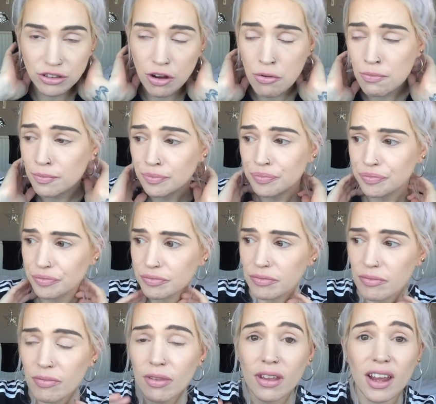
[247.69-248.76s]
So
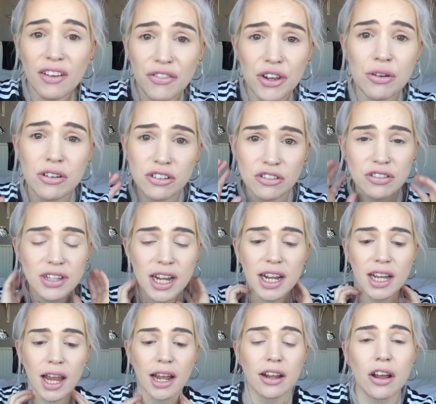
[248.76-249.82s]
if you can just
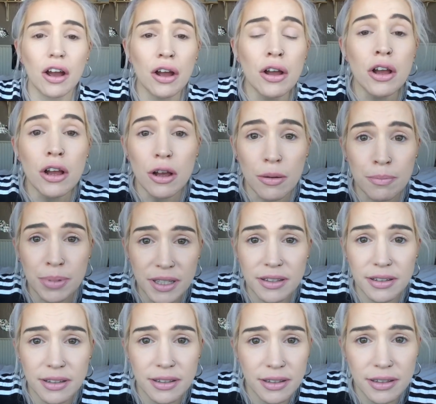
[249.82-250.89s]
hear like a
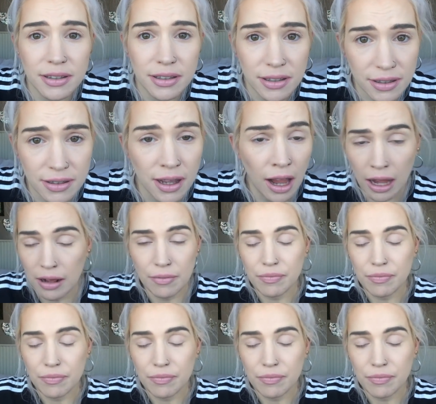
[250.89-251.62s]
buzz,